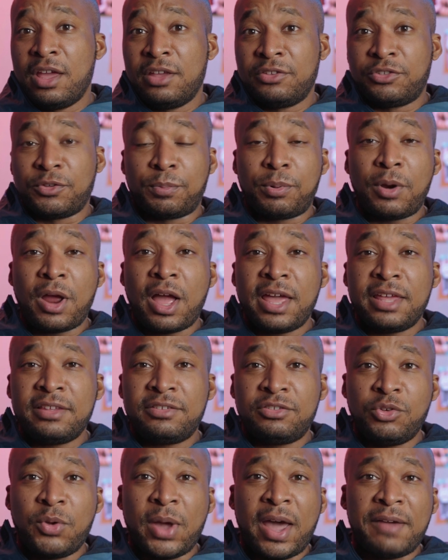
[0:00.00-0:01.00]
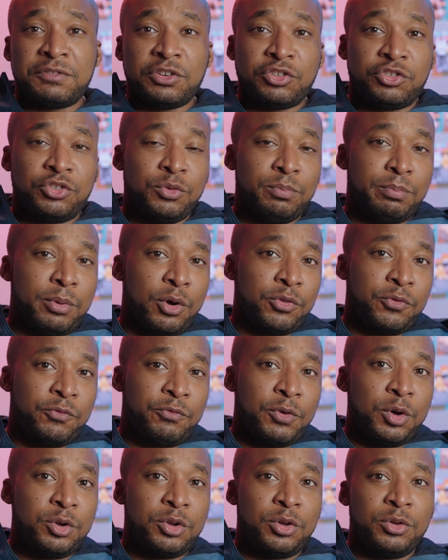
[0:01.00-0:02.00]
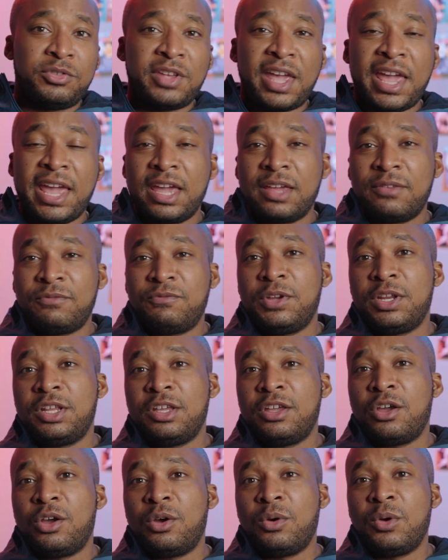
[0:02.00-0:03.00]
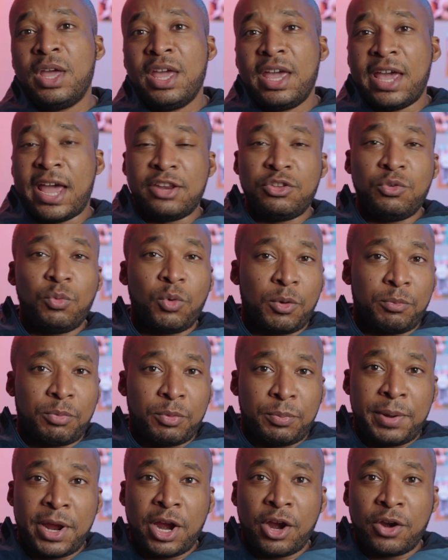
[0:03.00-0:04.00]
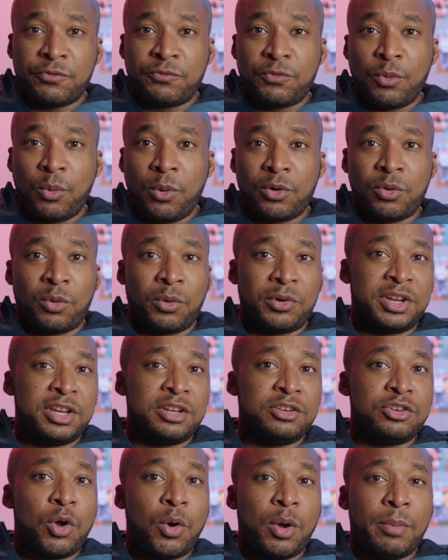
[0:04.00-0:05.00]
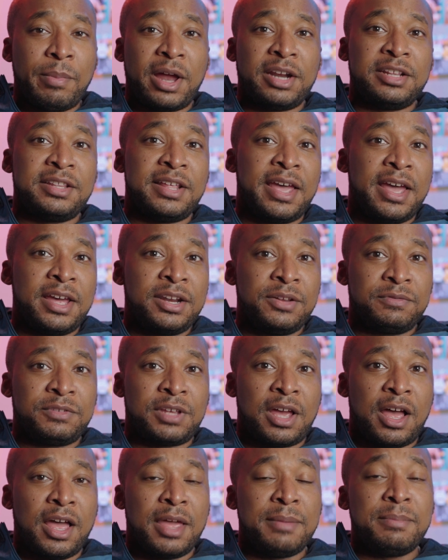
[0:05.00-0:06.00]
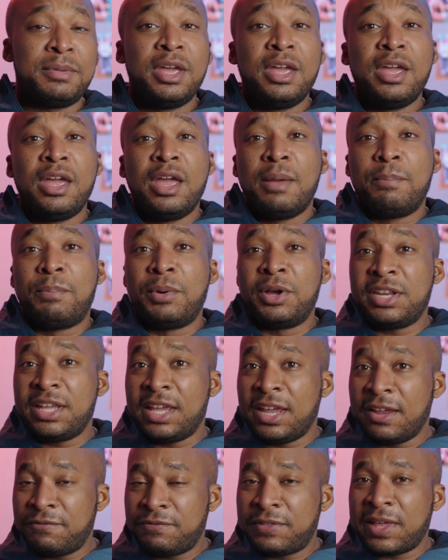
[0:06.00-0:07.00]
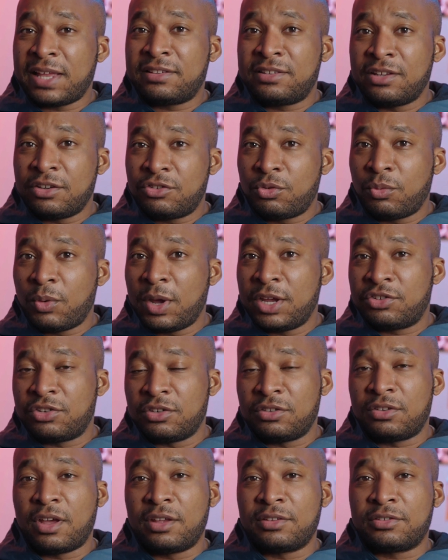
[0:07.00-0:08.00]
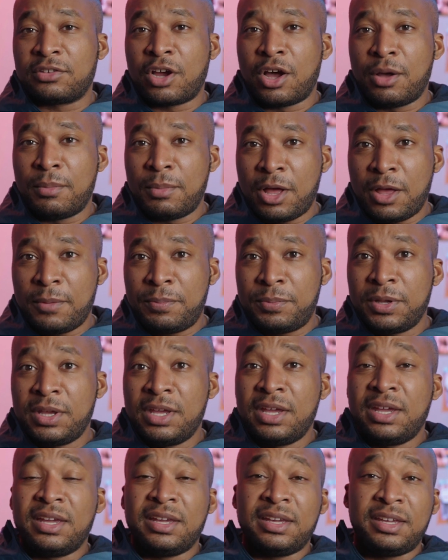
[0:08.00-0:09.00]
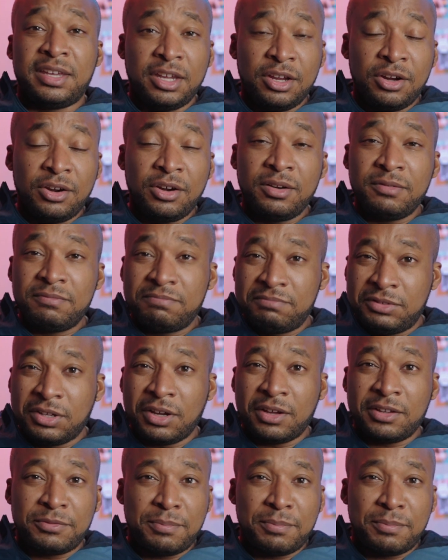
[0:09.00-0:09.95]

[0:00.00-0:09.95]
surprise, you have to shoot both photos and video and you weren't prepared for it or didn't know about it ahead of time. But if that situation does come up, gear does